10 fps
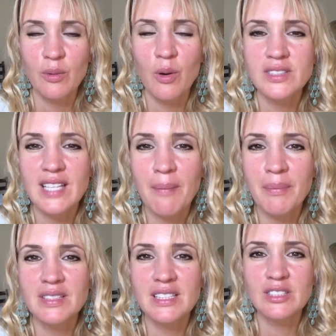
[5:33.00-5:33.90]
So what's
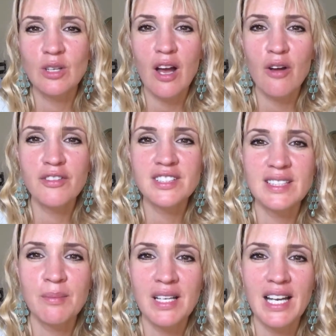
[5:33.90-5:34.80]
happened is you're
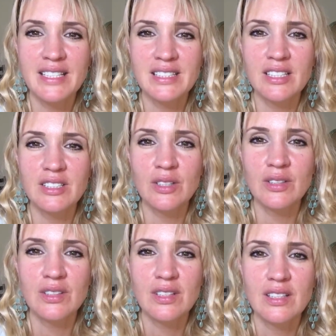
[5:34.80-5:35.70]
overstimulated,
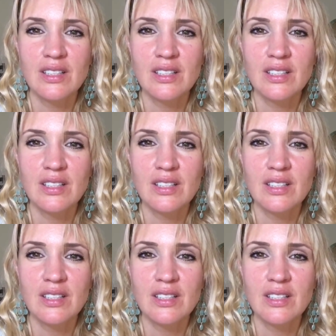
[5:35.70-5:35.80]
you're